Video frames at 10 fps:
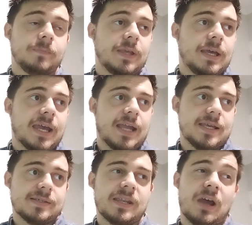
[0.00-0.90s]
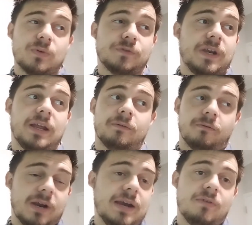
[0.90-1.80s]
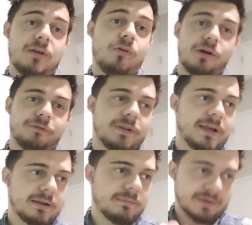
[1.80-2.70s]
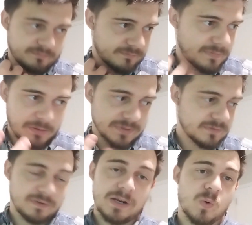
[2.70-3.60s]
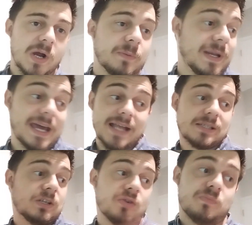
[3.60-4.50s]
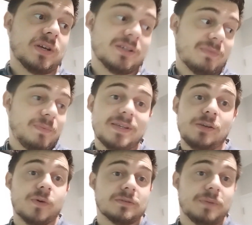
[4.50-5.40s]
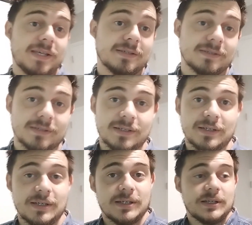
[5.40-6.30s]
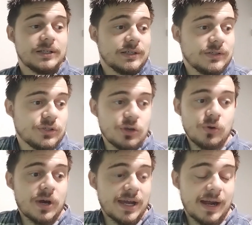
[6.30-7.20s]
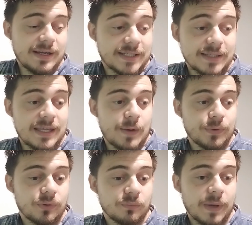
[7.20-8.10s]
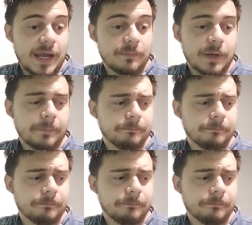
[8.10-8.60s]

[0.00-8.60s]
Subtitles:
and yesterday I was feeling really, really rough. Like, I wasn't feeling well, but I had to do it because my PC was in pieces. So I did that with all the pain, but